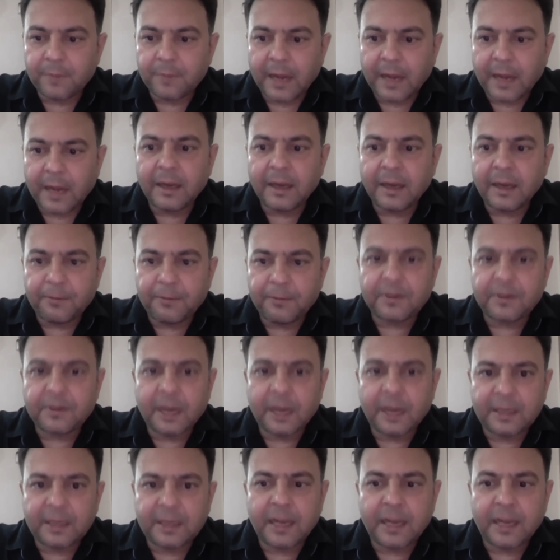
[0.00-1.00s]
and if
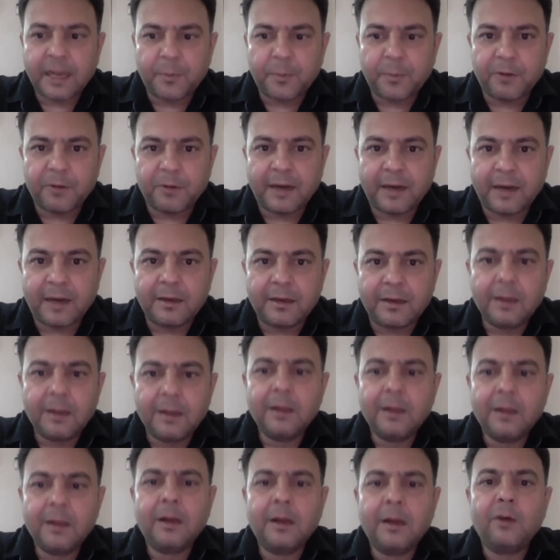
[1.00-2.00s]
it can prevent
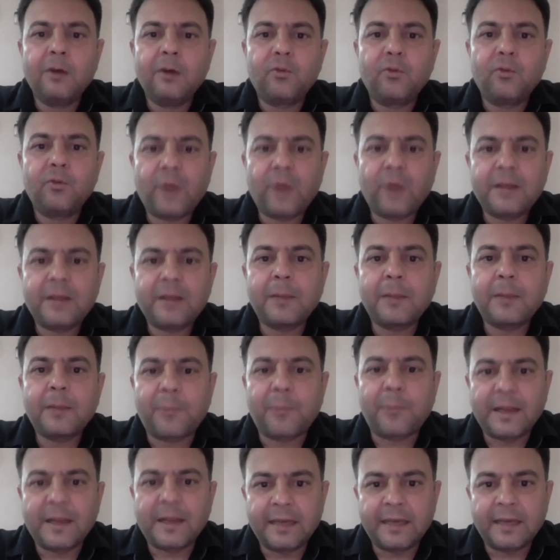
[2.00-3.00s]
further
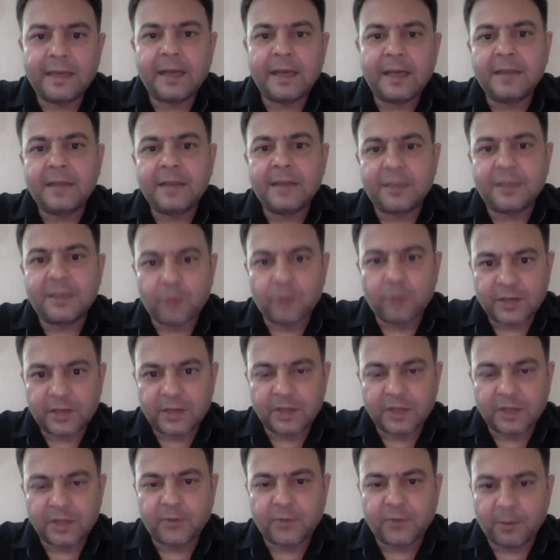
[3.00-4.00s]
pleasant and
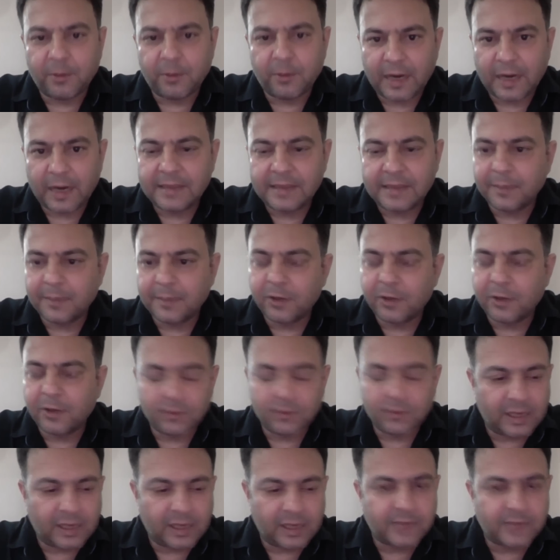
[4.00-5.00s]
situations from arising,
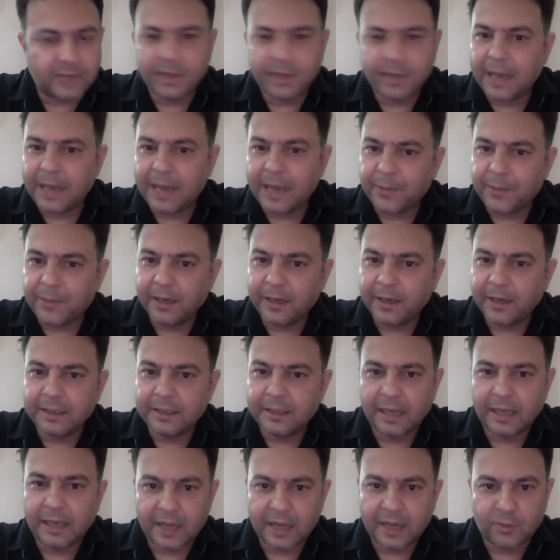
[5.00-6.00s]
because what has been happening in
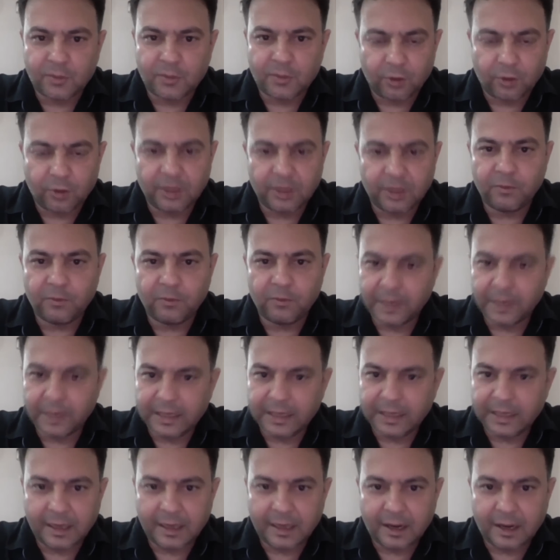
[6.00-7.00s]
the last more than 1
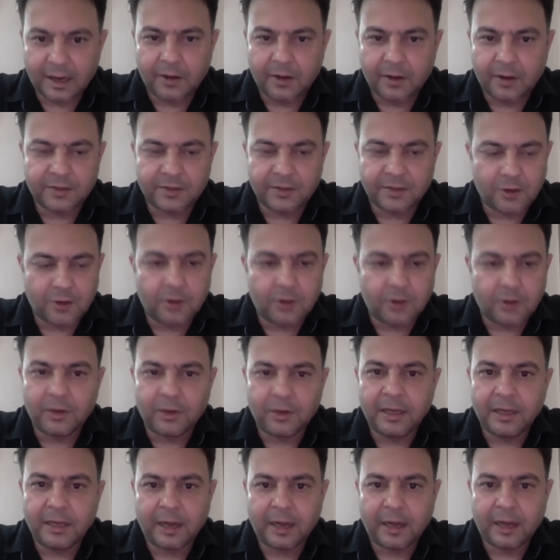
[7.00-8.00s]
year now is not
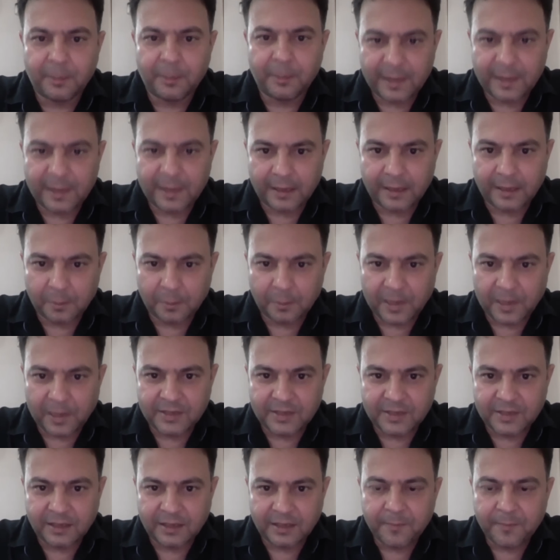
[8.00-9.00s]
only
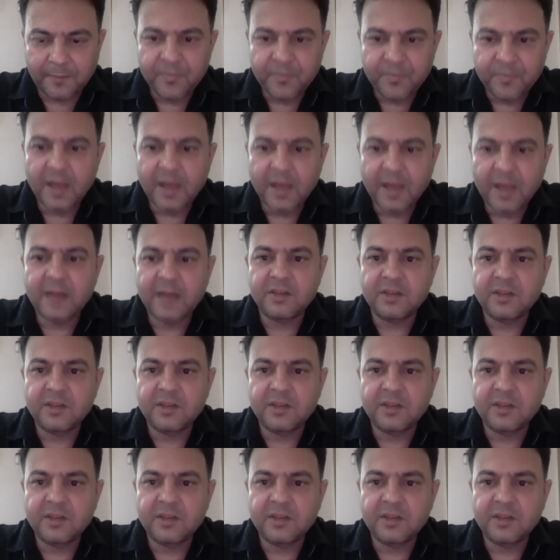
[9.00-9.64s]
unpleasant, it's